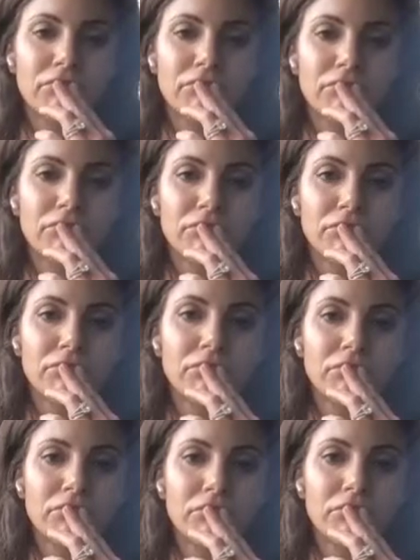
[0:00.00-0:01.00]

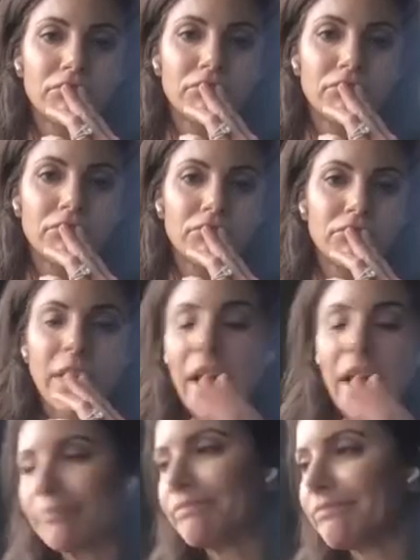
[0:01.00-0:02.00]

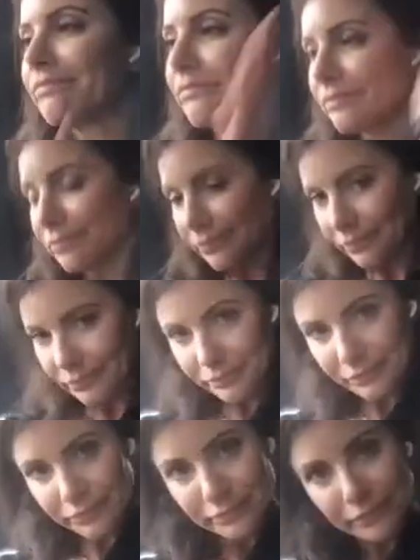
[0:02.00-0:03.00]

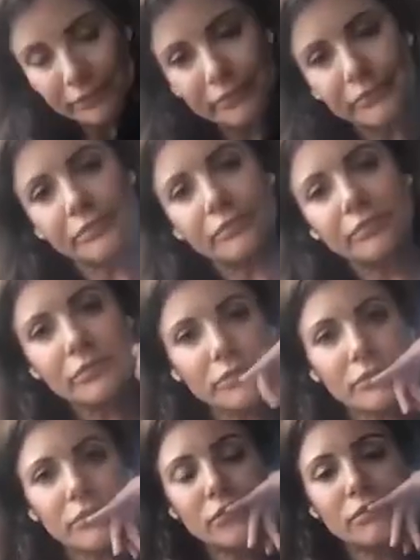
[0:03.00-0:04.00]

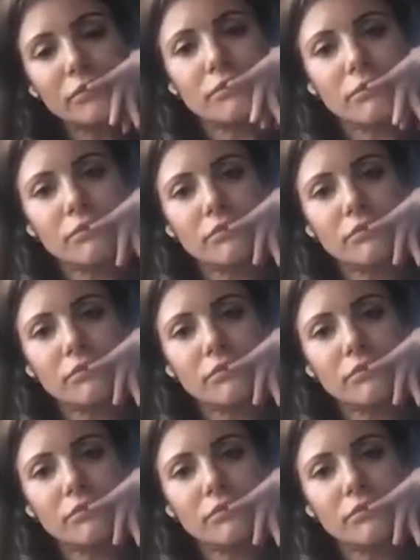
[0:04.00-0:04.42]
(not speaking)